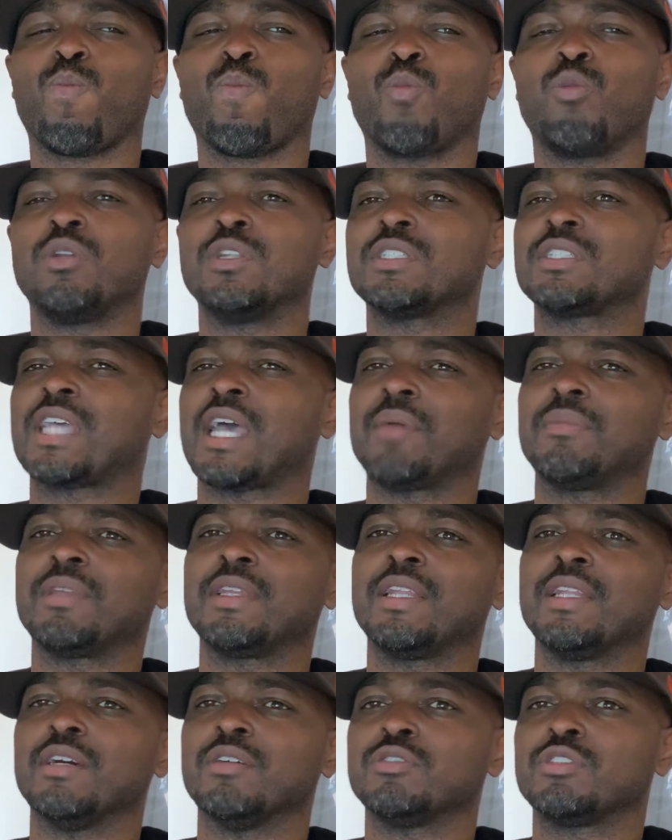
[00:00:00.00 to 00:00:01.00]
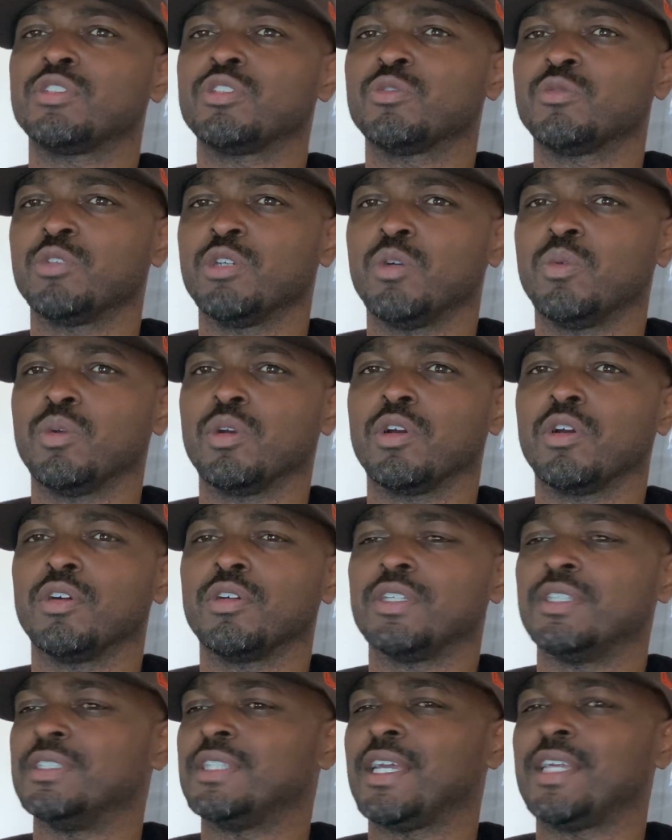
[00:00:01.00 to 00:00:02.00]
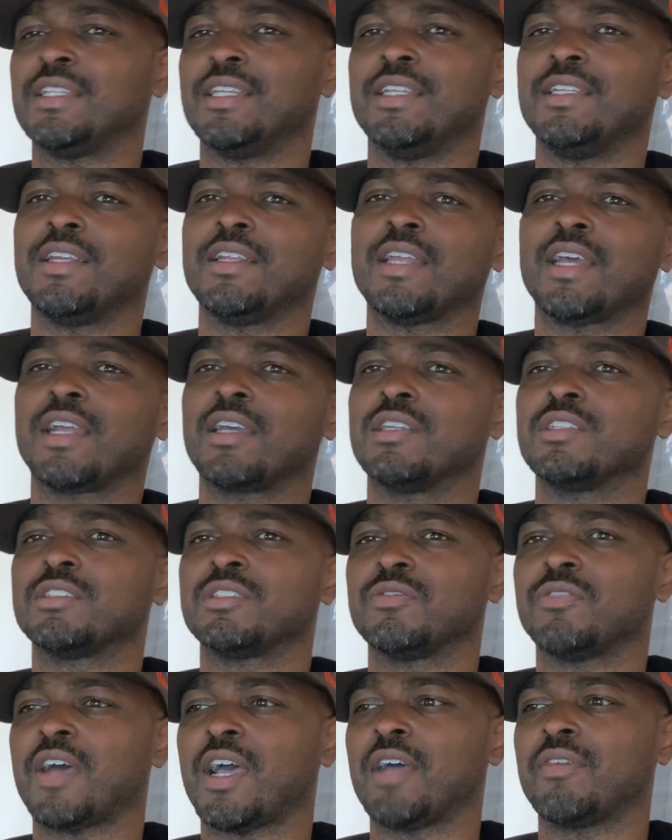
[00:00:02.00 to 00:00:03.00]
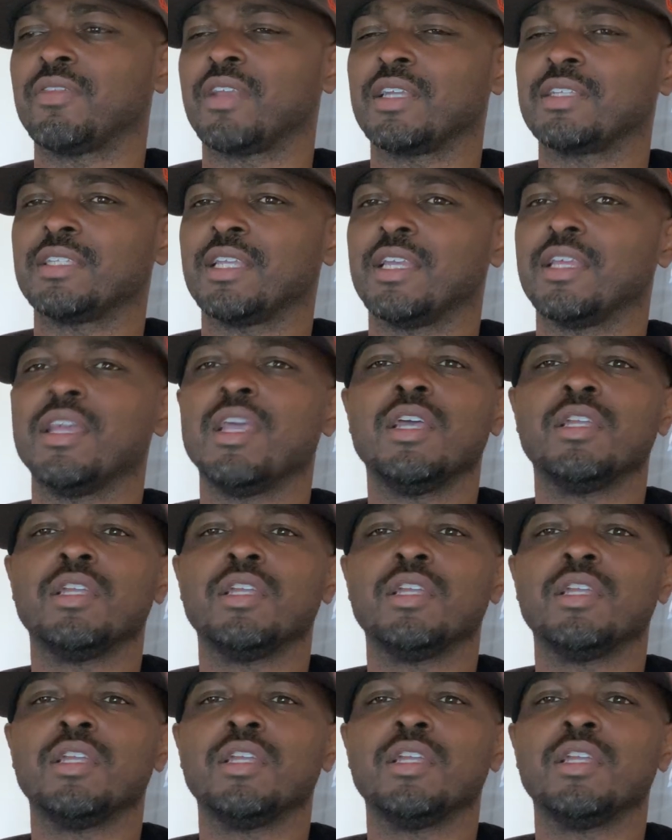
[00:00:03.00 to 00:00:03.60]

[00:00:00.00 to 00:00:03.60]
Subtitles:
when it's time to get out into the real world, and they're not going to survive like that.